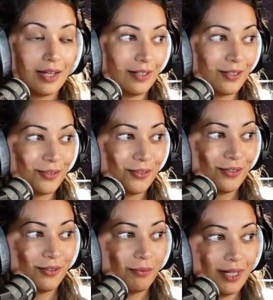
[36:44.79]
know.
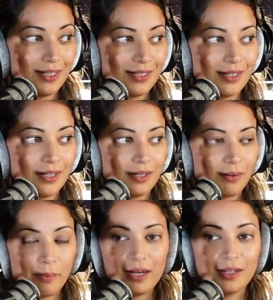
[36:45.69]
What?
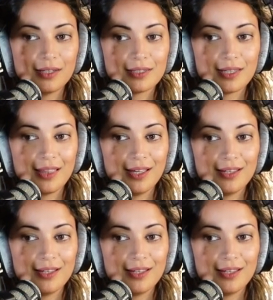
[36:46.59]
Am I not allowed to say that?